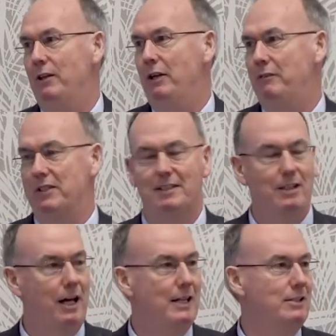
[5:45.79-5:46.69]
They don't have to
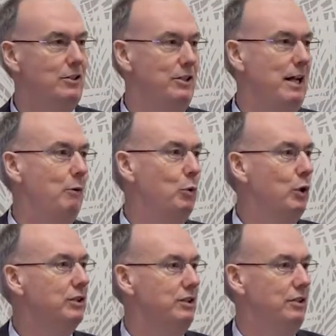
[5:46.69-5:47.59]
size their
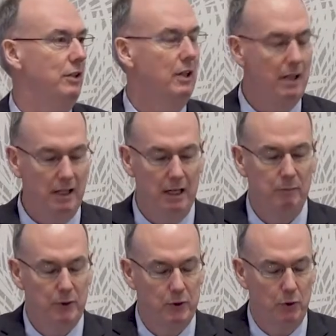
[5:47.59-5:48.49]
networks and their
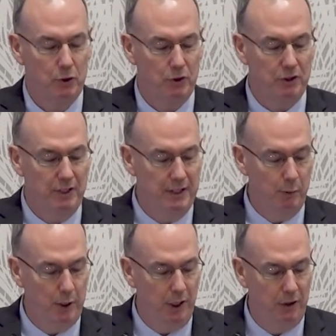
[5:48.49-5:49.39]
infrastructure to
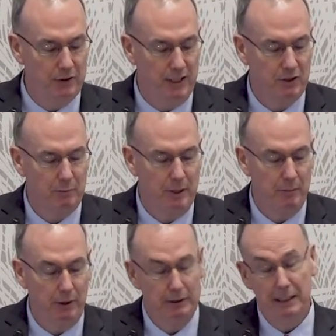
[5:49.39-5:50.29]
deal with all those extra
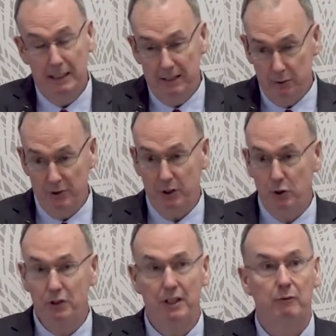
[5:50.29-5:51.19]
people. So it's a
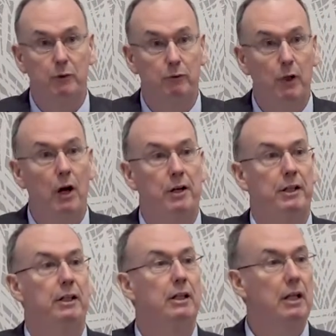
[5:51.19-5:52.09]
good thing for
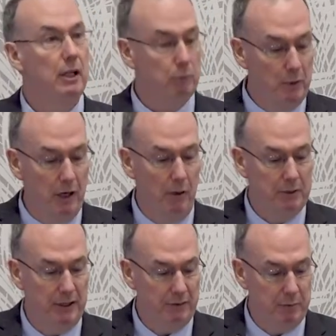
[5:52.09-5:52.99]
Florida. We
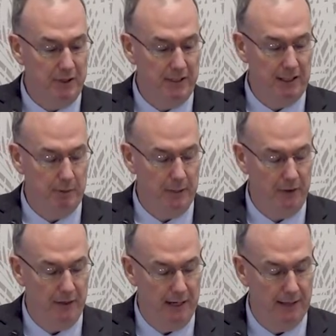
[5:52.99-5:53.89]
always have to be thinking
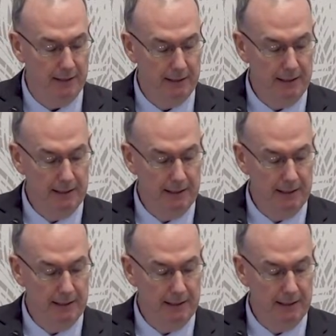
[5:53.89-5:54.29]
about that.